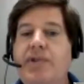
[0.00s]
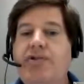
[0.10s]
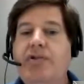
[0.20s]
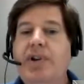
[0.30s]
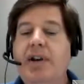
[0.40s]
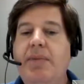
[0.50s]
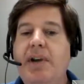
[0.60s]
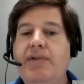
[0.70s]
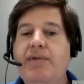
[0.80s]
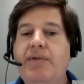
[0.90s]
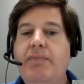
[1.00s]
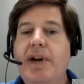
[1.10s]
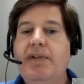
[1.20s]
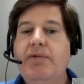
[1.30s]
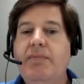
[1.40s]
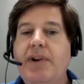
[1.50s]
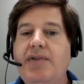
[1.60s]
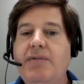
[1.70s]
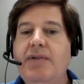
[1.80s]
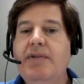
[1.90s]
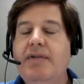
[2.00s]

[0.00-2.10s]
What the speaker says: as your database for password management?